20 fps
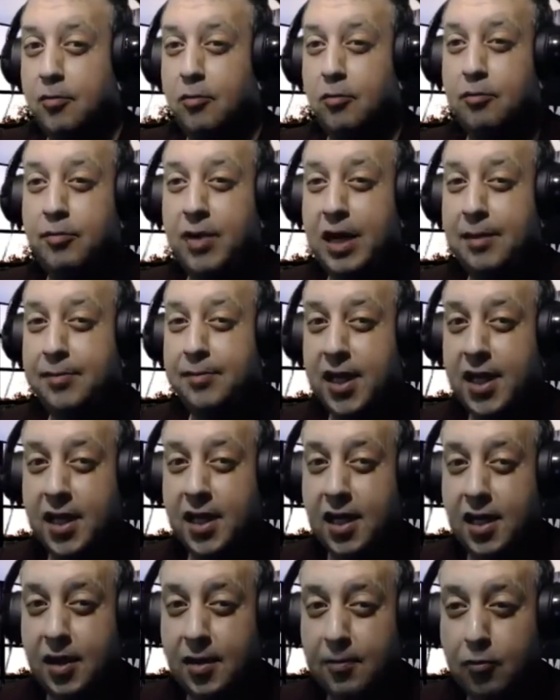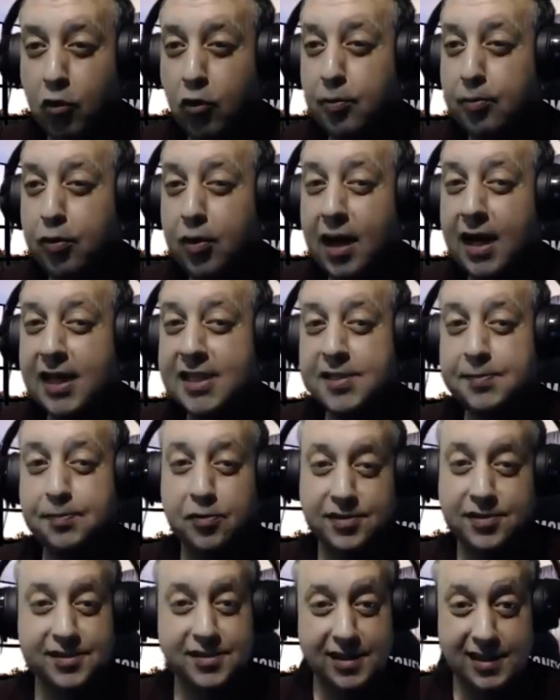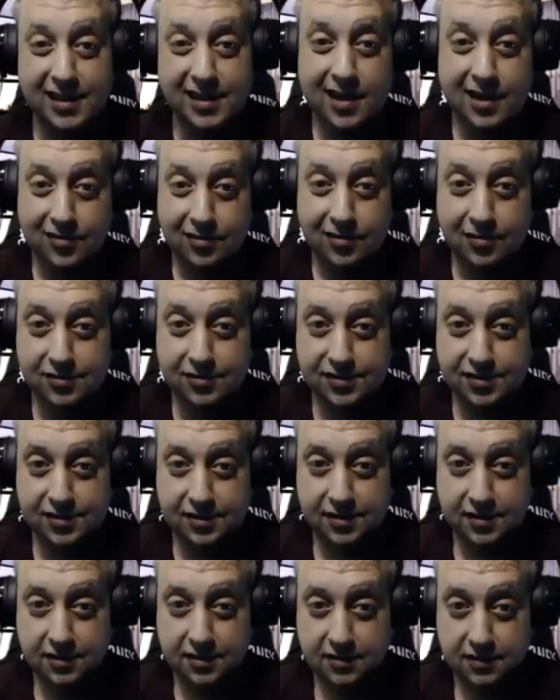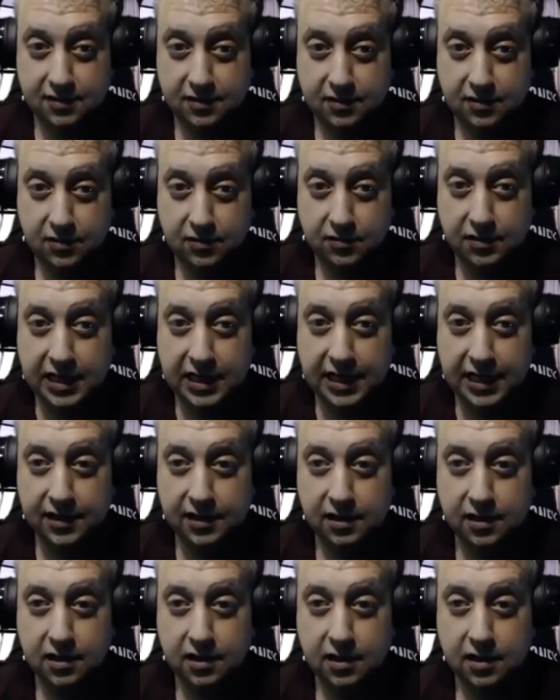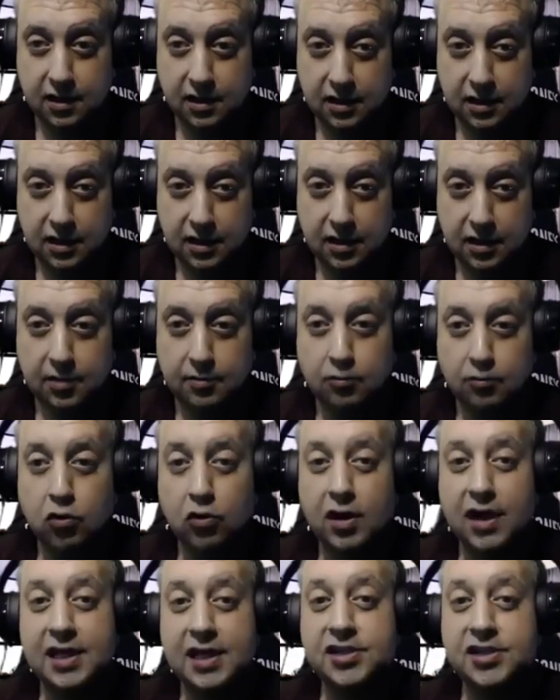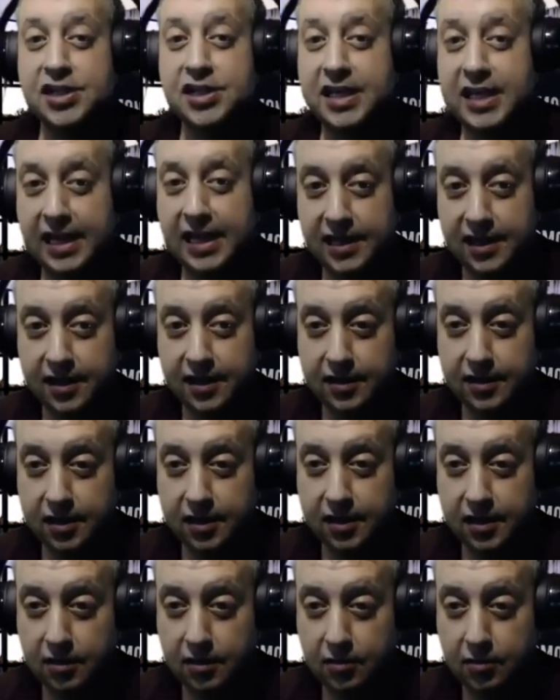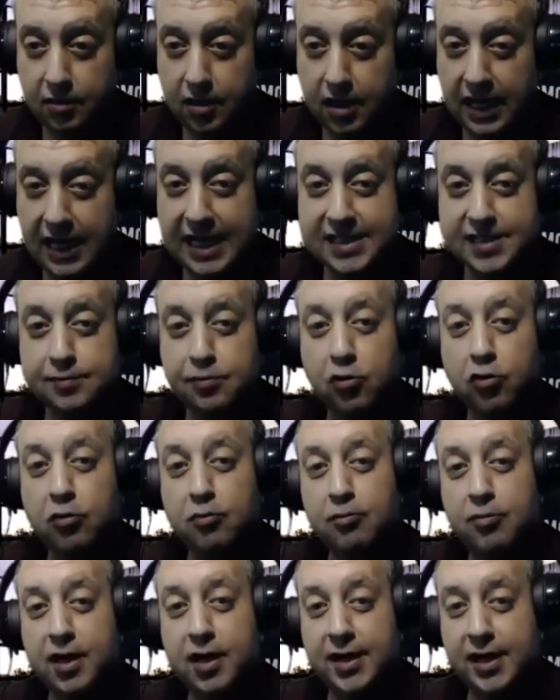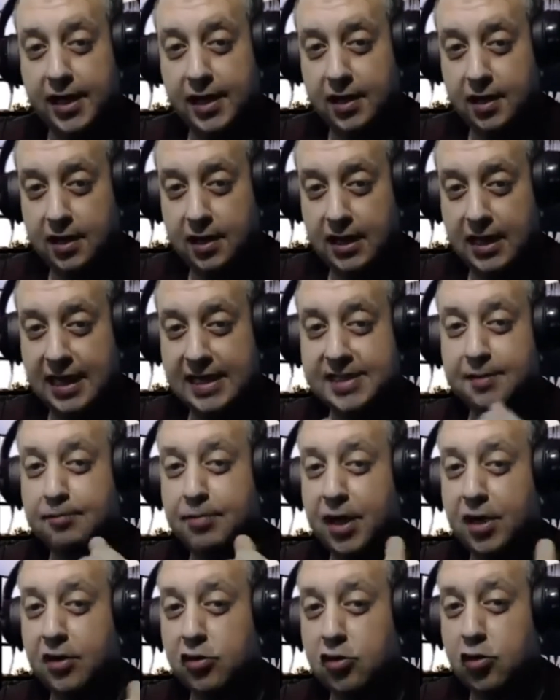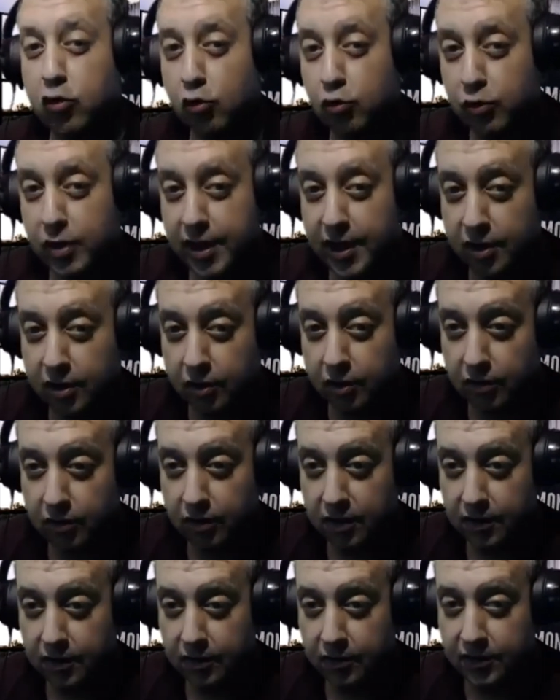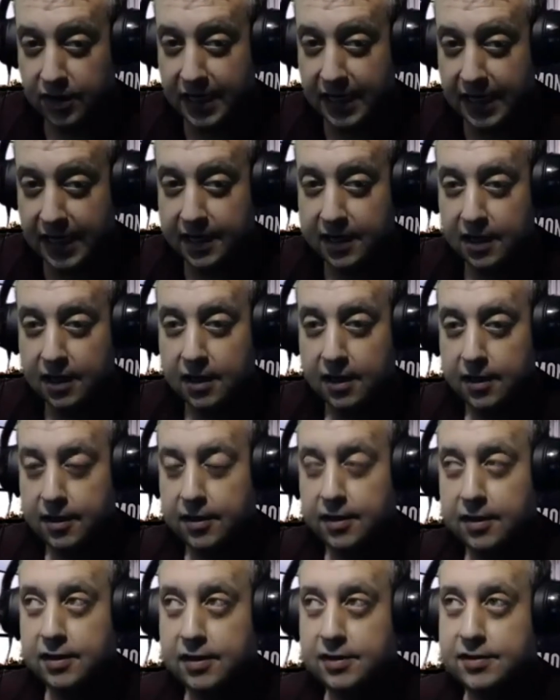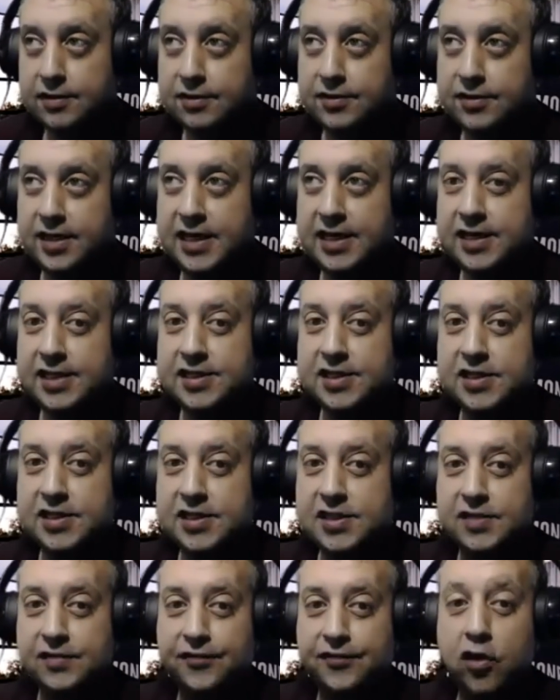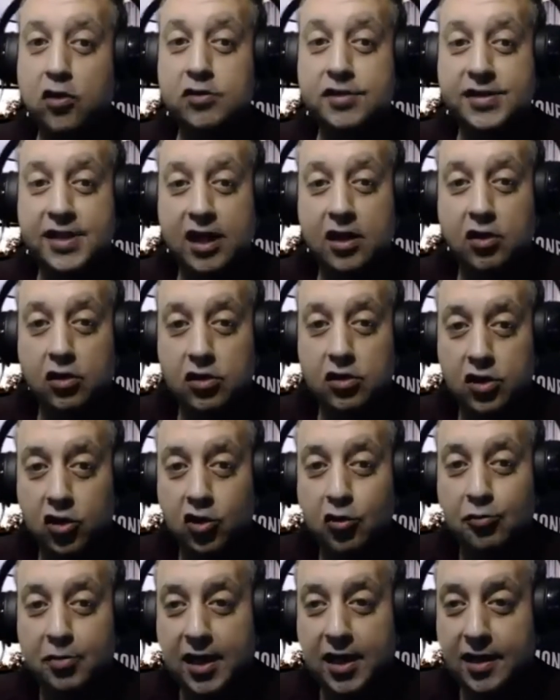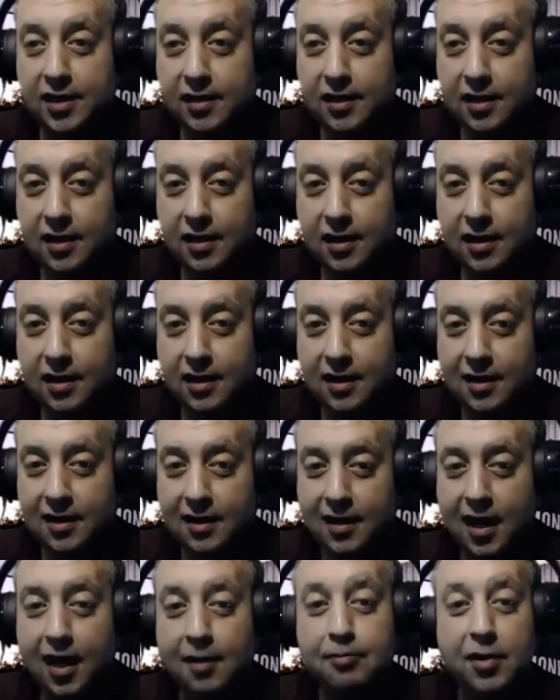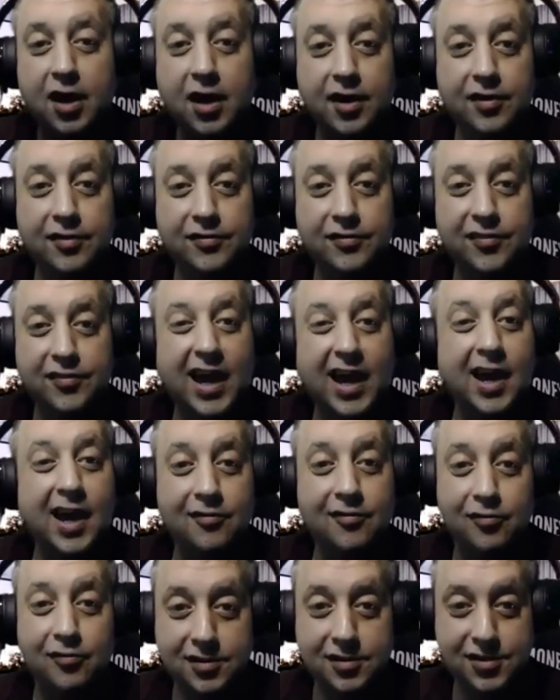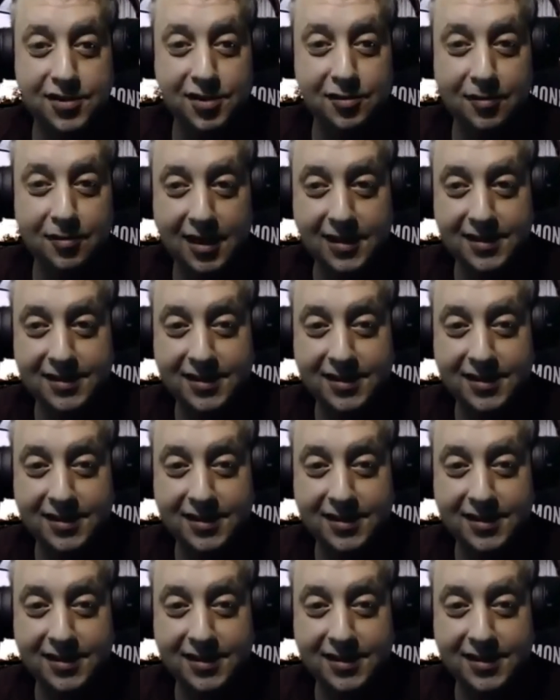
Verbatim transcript: maybe more prosperous than others, okay? More educated, has more money, has a better career, okay? These folks that are a little bit above average, you might